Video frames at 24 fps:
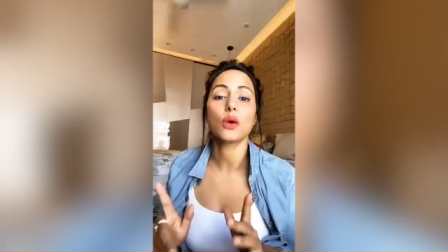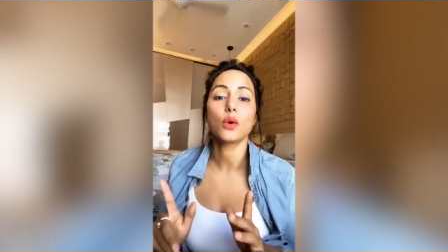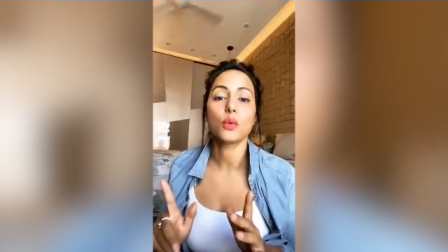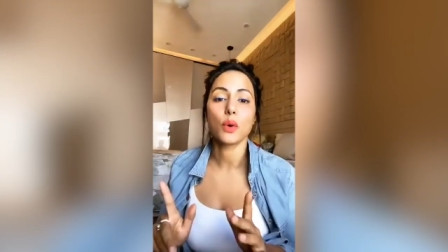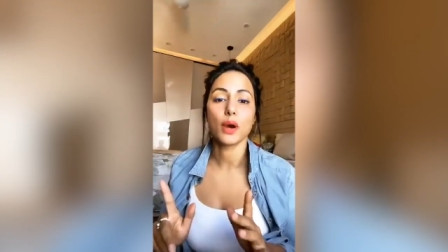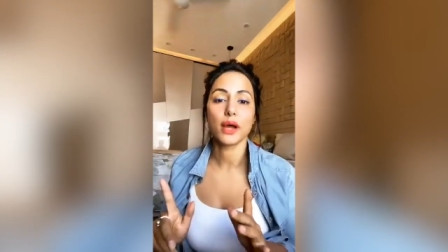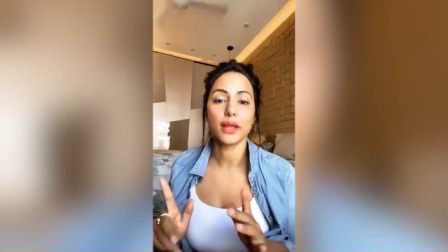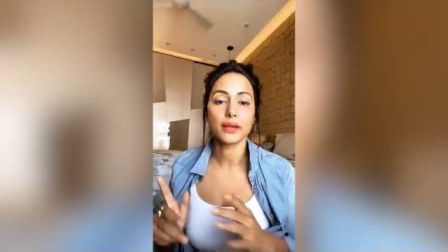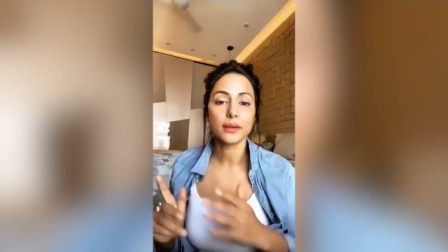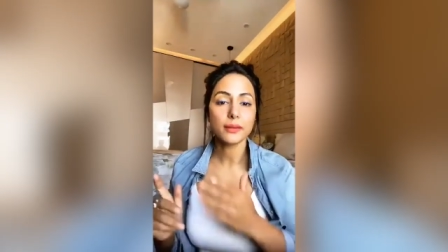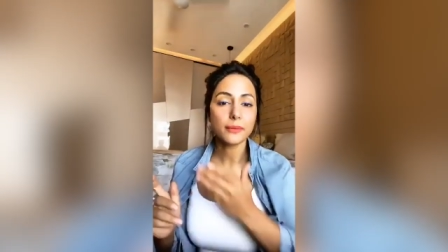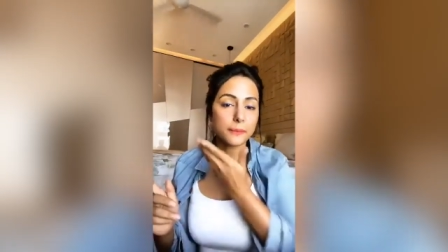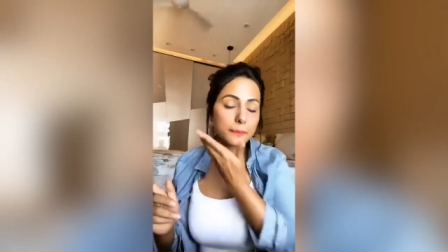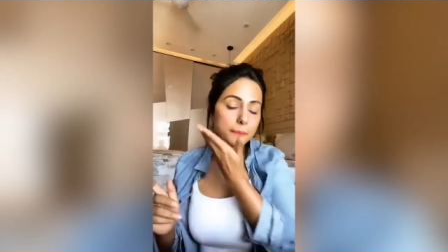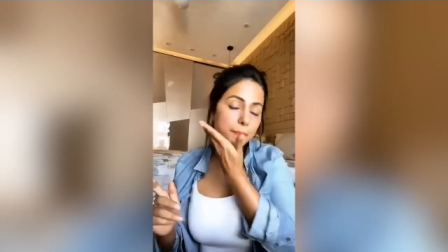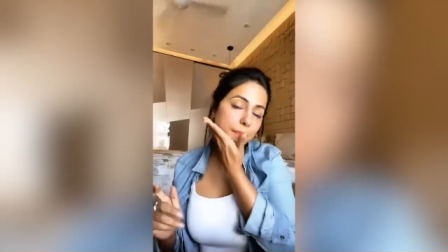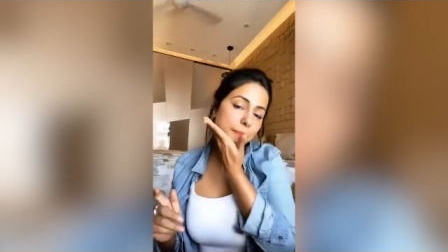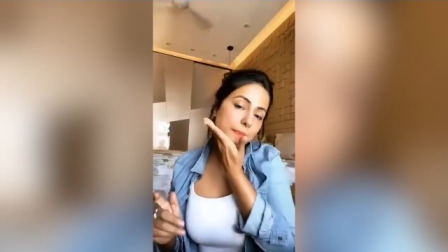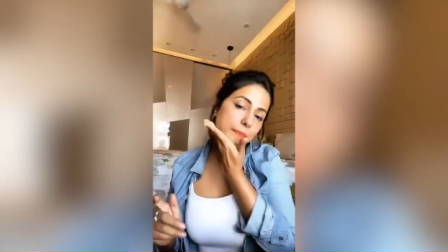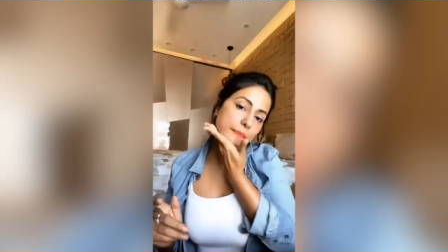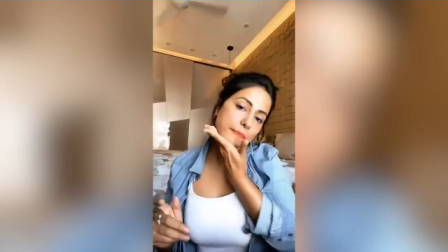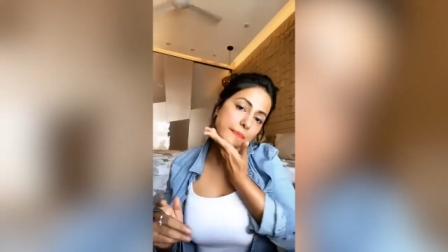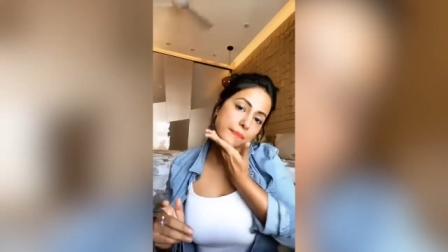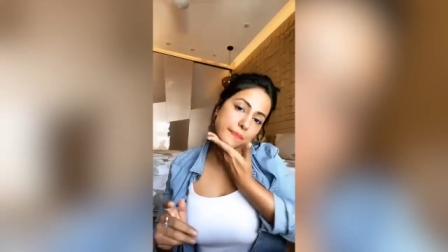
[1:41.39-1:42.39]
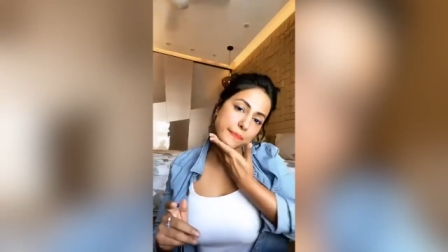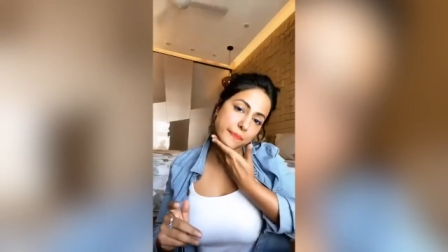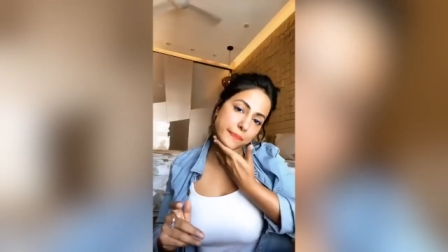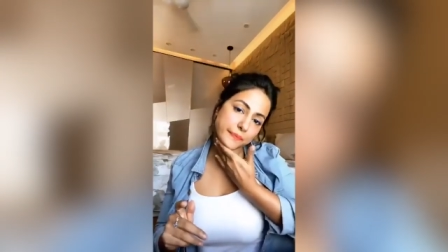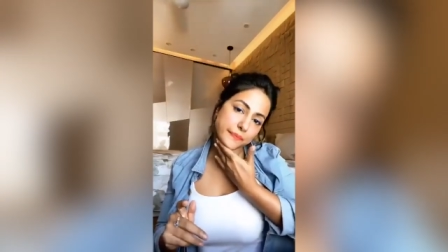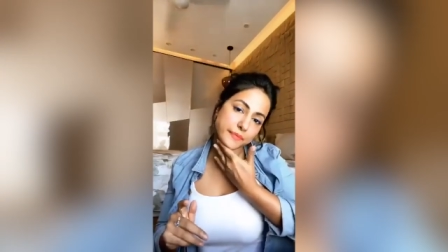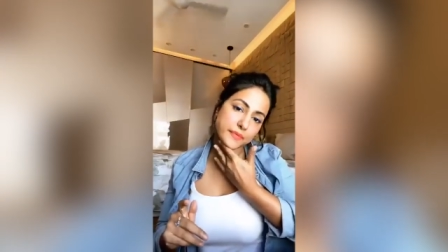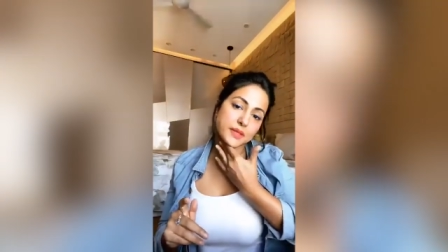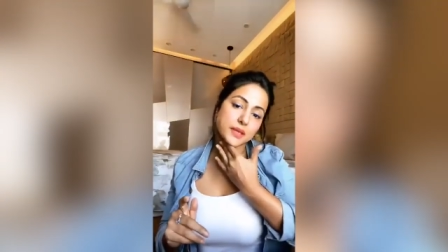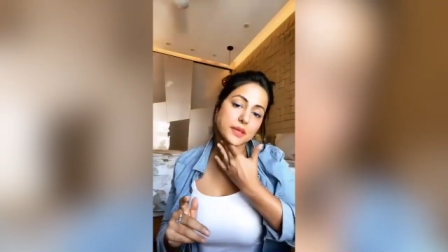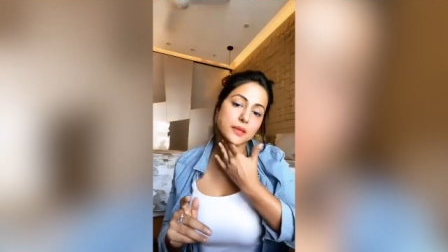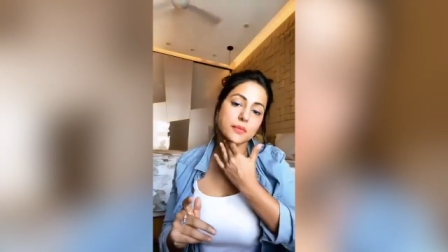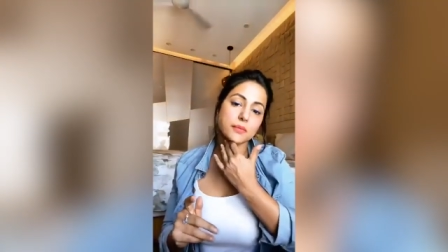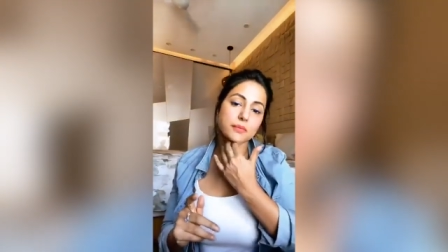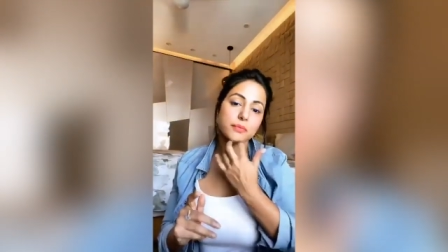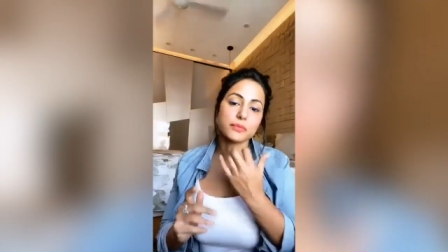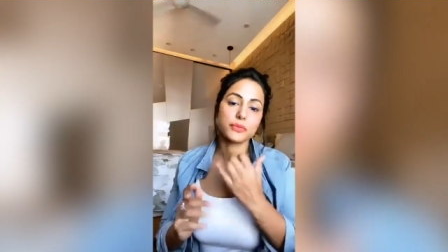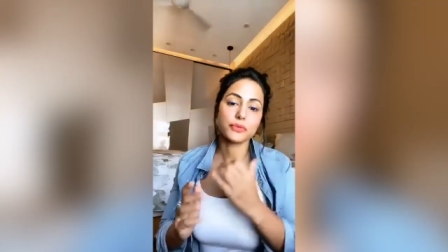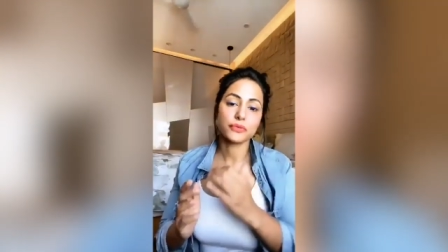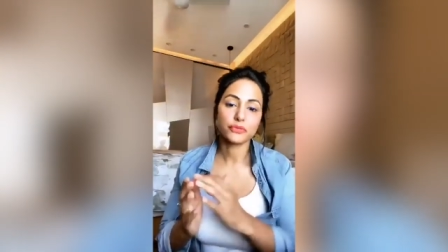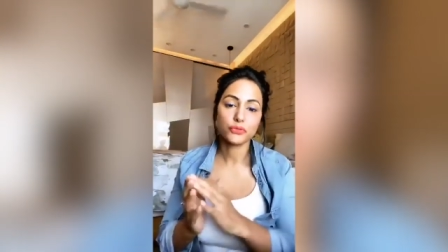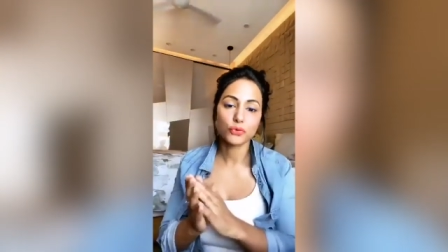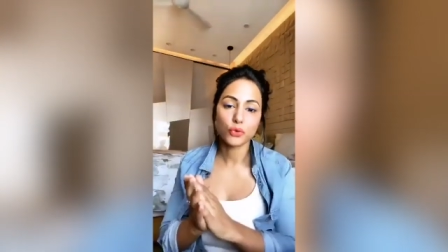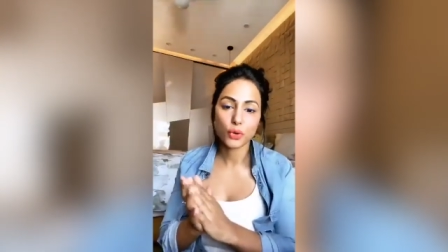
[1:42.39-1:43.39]
one
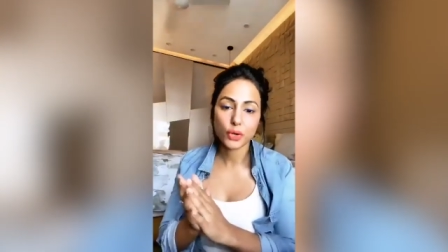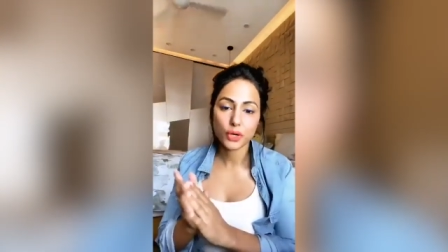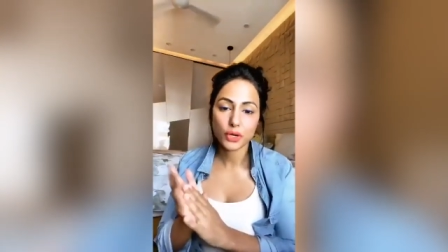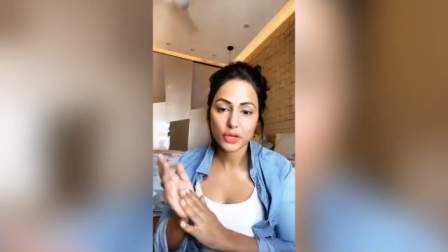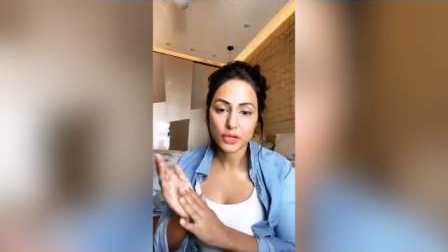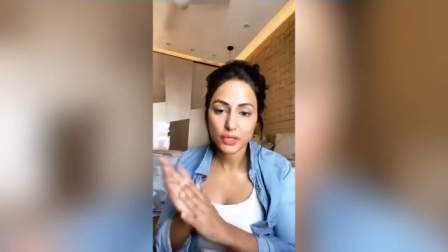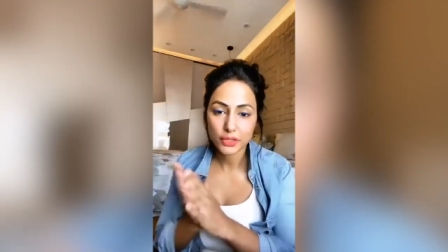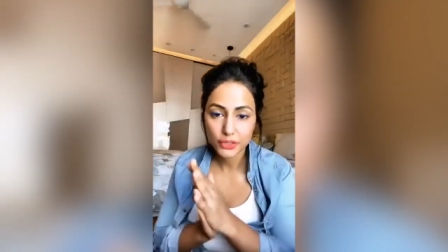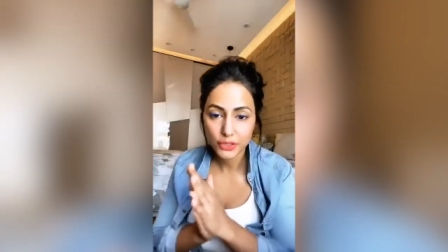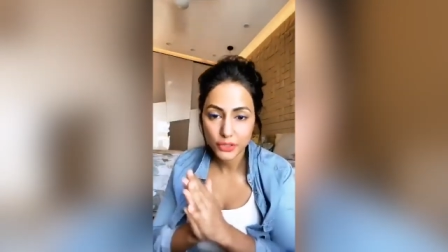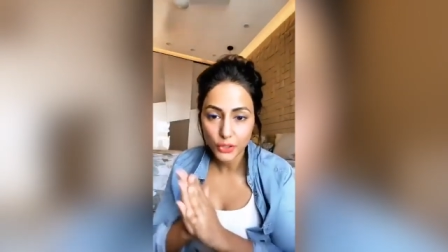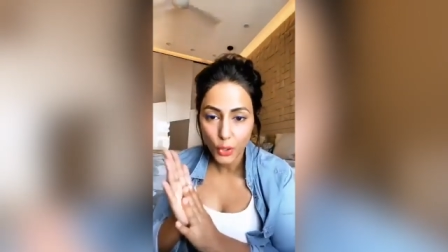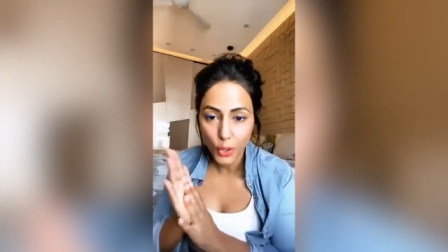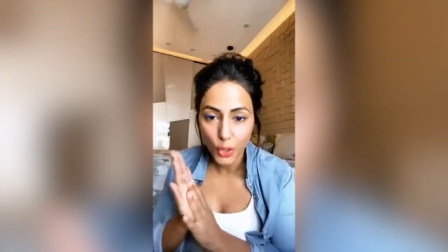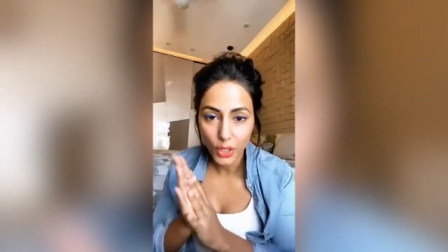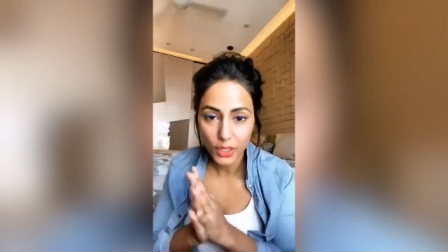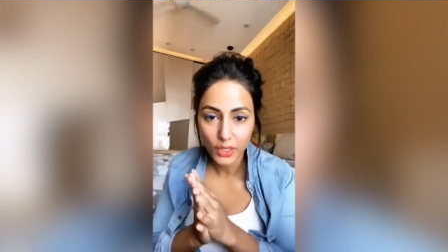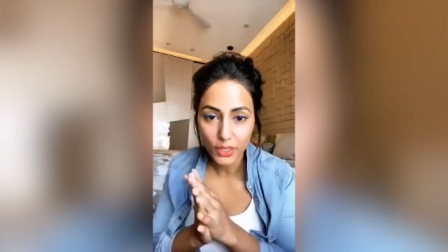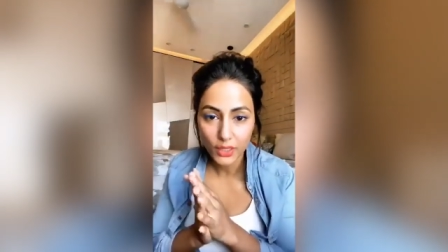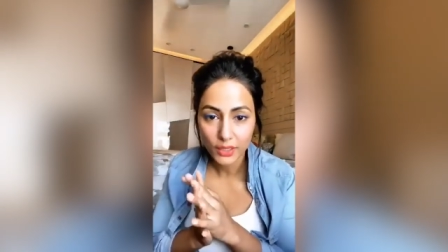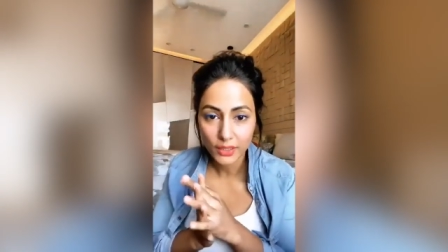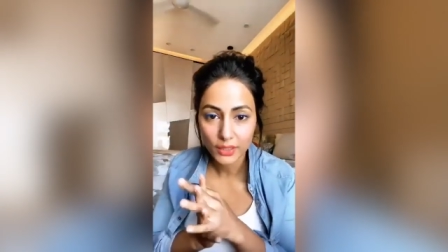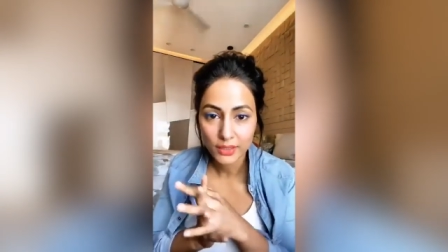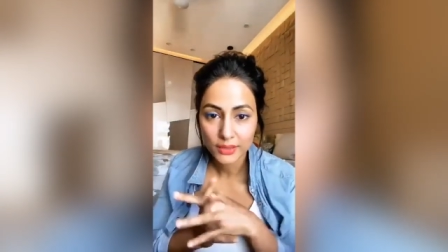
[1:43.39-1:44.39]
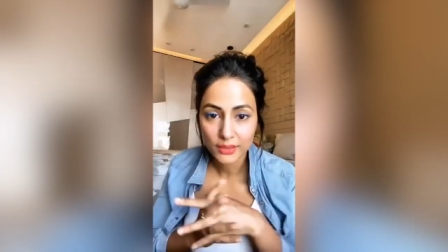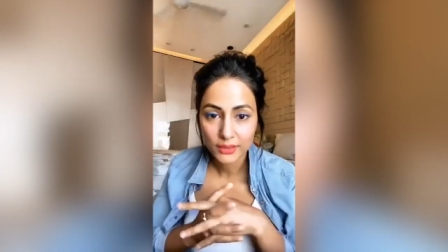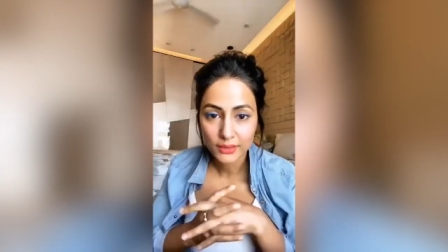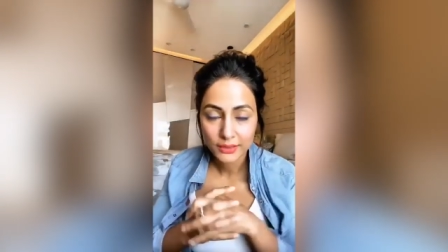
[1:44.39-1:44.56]
before y'all